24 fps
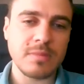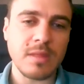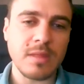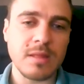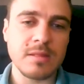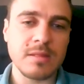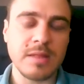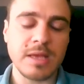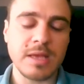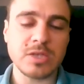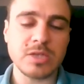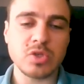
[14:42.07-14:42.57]

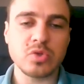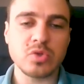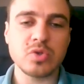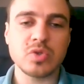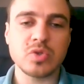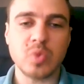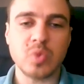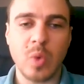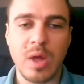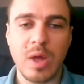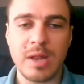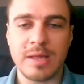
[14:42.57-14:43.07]
the
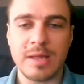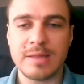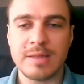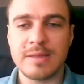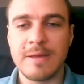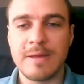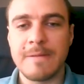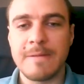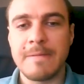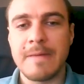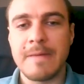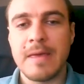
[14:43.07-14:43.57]
Exodus wallet,
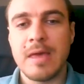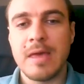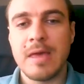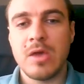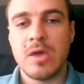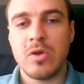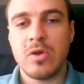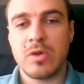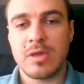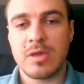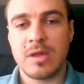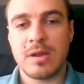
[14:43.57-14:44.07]

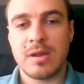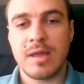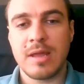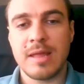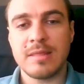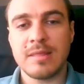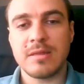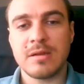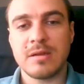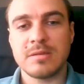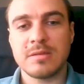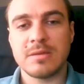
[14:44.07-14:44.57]
you can
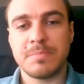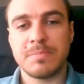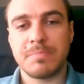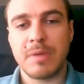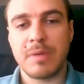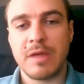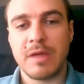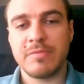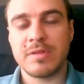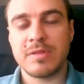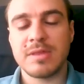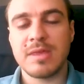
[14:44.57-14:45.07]
enter the
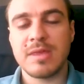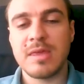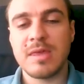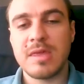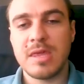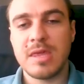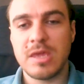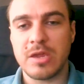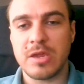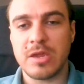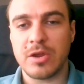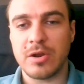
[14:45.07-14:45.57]
private key
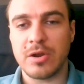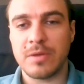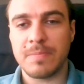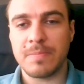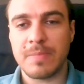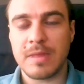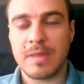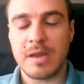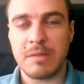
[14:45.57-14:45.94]
here.